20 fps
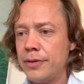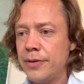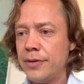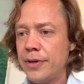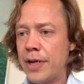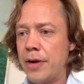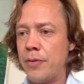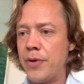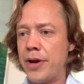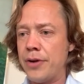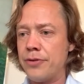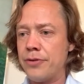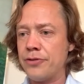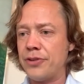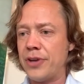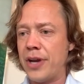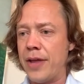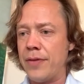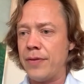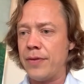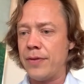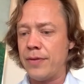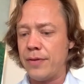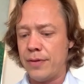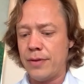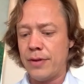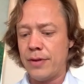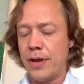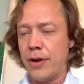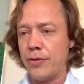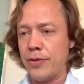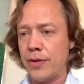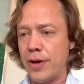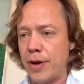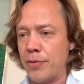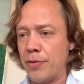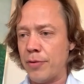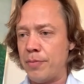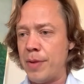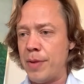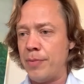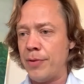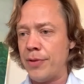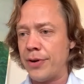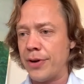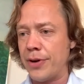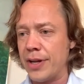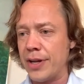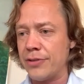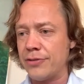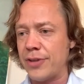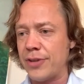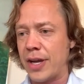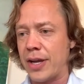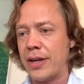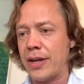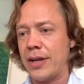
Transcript: and we understand, the number of people that are getting sick